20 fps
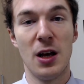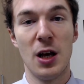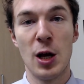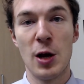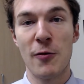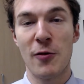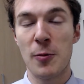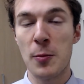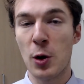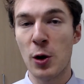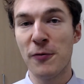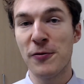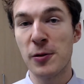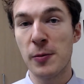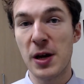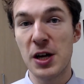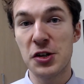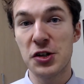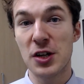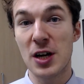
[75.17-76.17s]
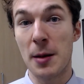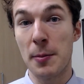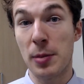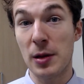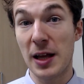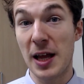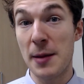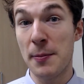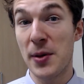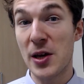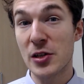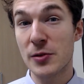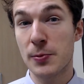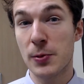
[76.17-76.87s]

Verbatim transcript: For more information on plant-based